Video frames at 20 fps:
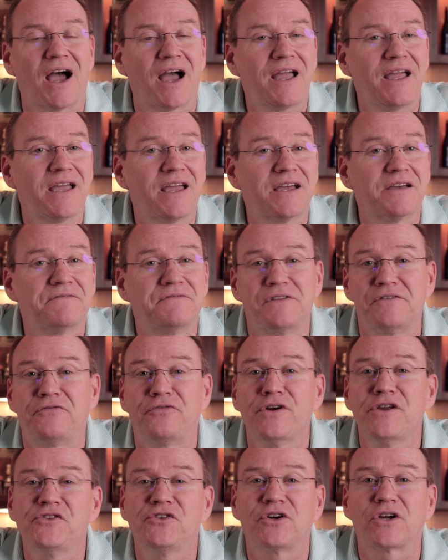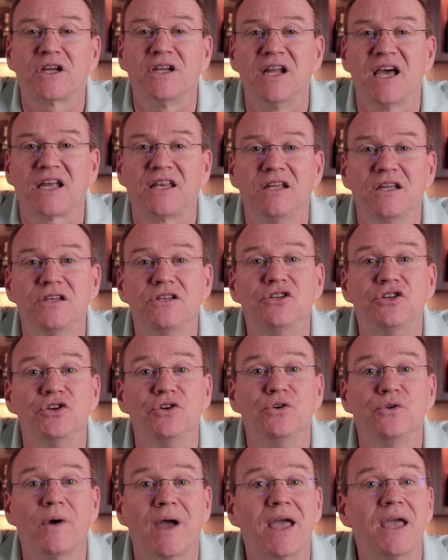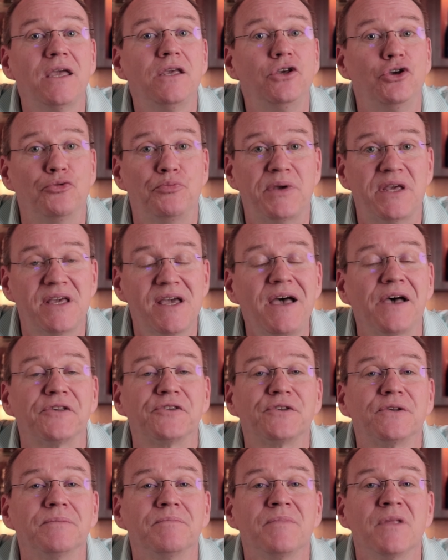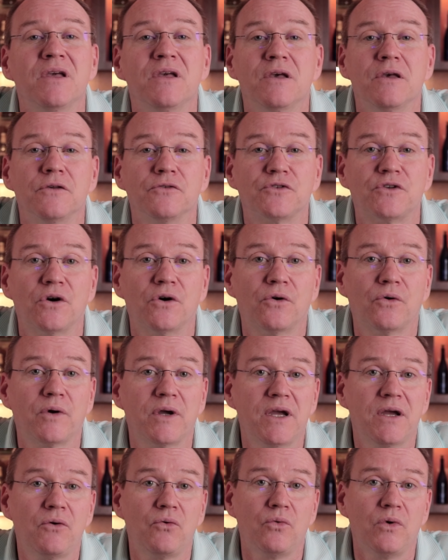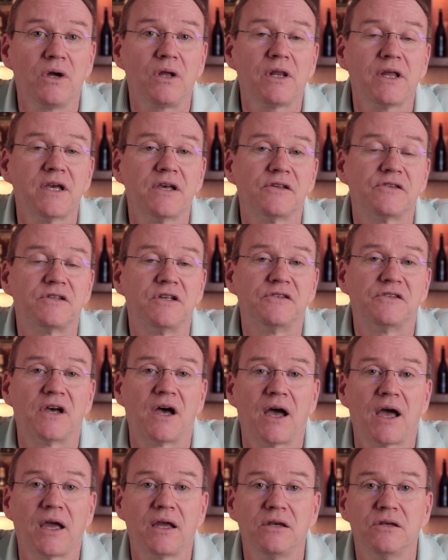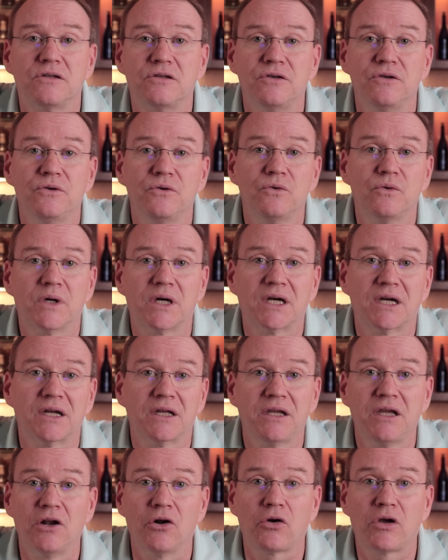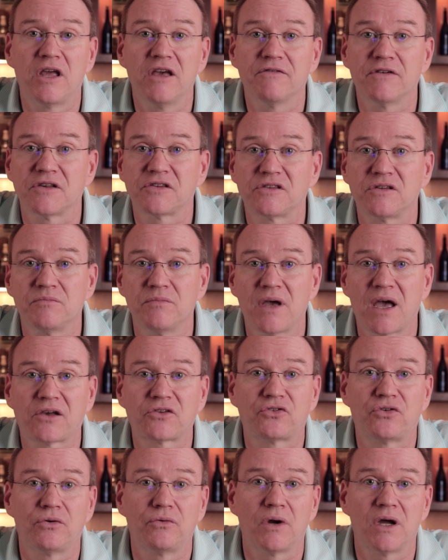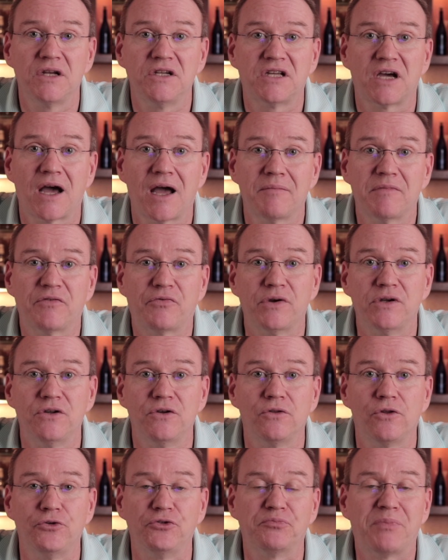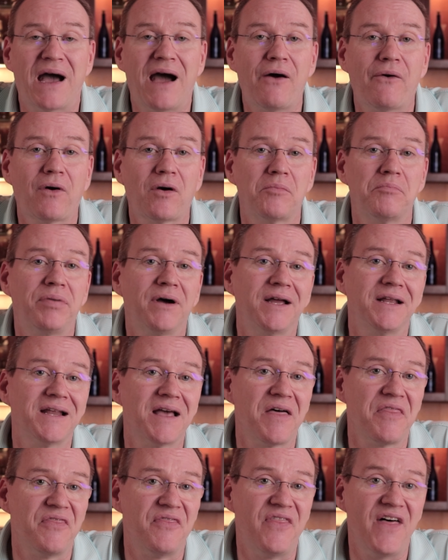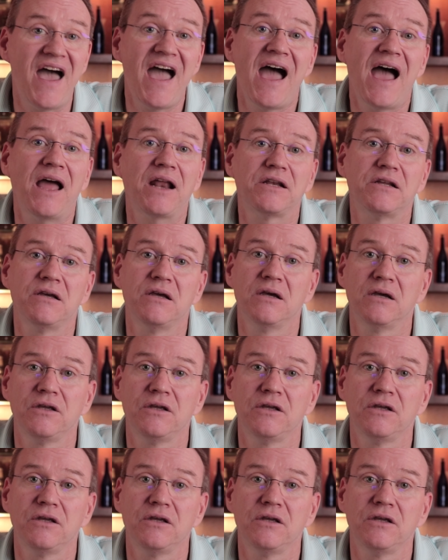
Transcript: I have the freezer connected to a UPS. So it really is designed to, uh, you know, give us some extra runtime if we do lose power, but that